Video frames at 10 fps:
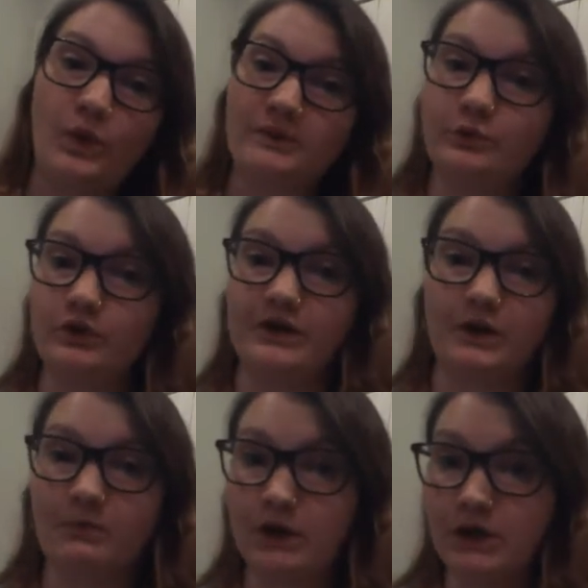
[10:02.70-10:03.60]
whiteboard and
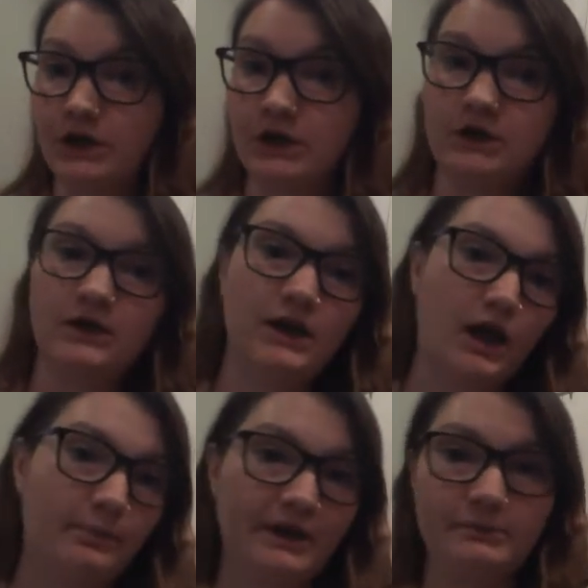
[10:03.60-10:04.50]
a marker,
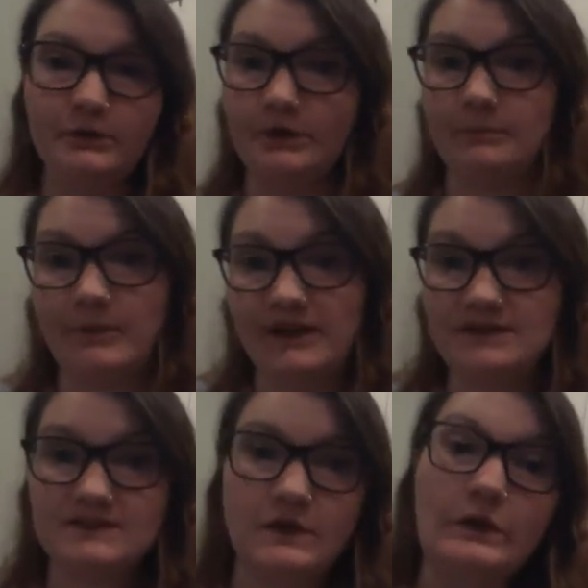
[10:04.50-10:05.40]
a paper and
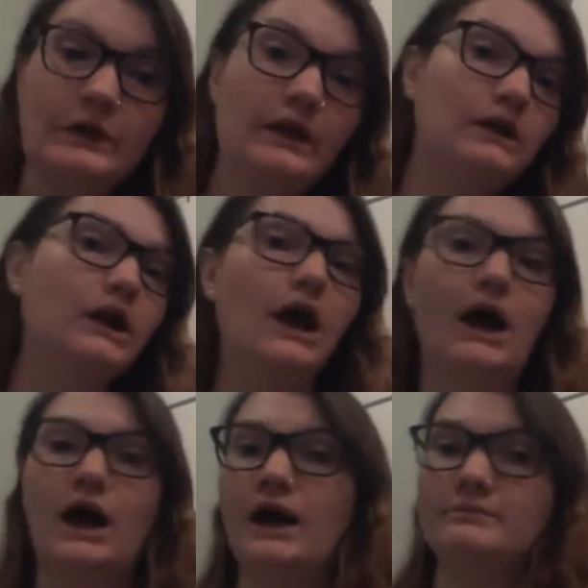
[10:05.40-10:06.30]
pencil,
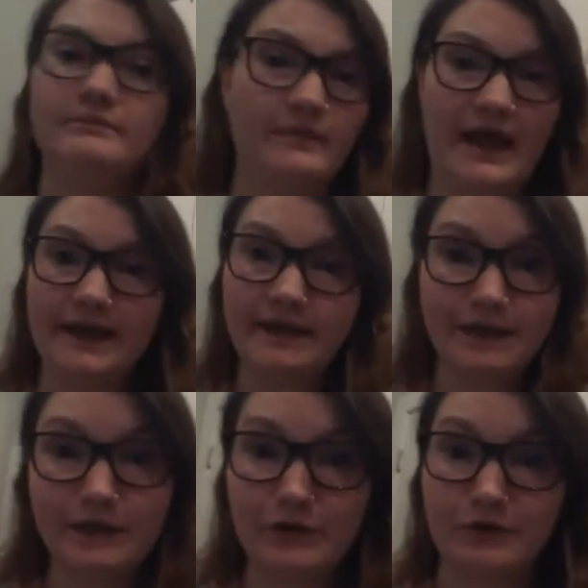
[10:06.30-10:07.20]

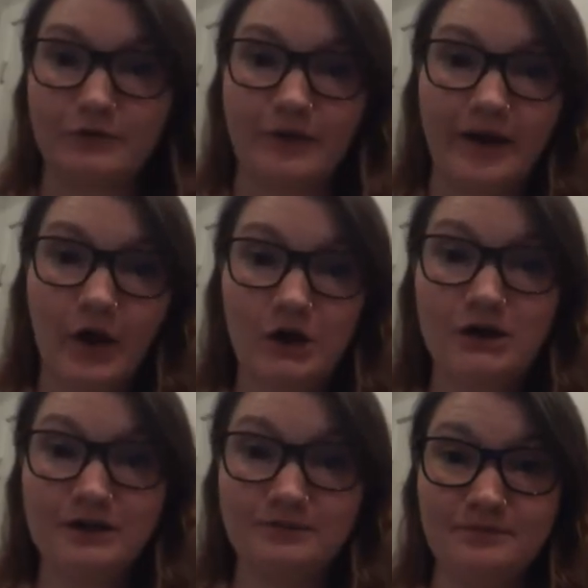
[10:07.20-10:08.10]
anything you can write
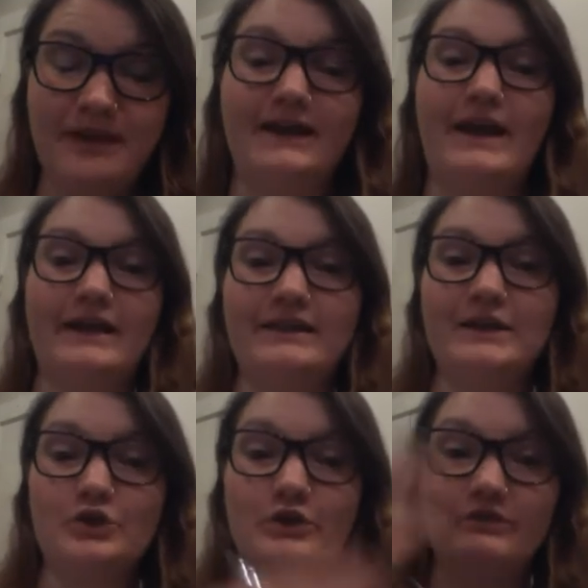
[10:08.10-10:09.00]
on, and
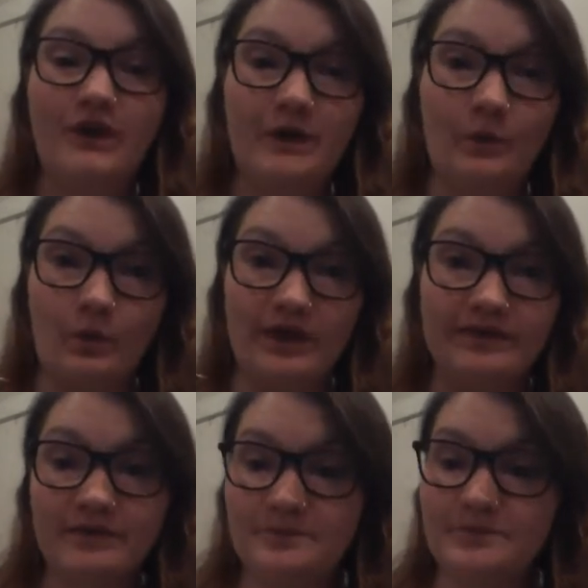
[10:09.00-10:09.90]
anything you can write
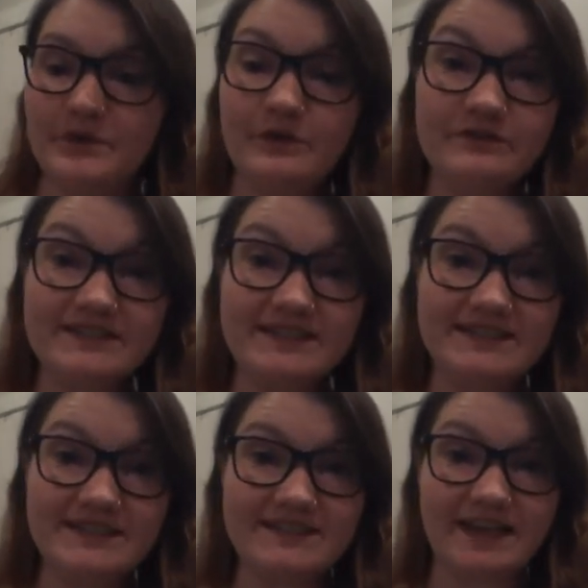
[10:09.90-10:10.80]
with. You have
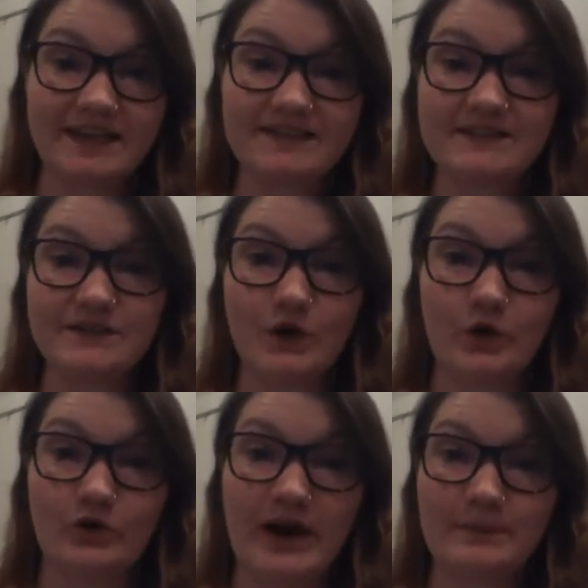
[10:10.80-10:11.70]
60 seconds to
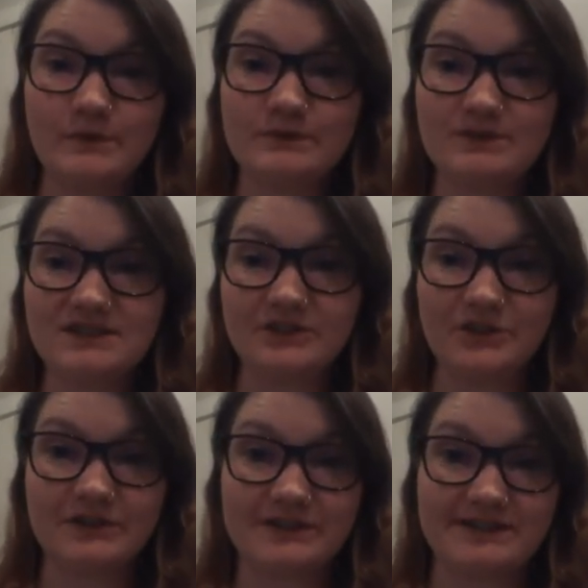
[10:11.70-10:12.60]
go grab those
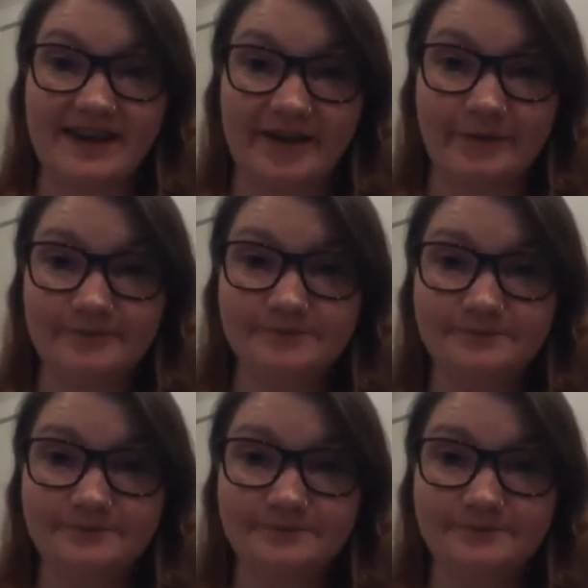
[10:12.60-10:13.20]
materials now.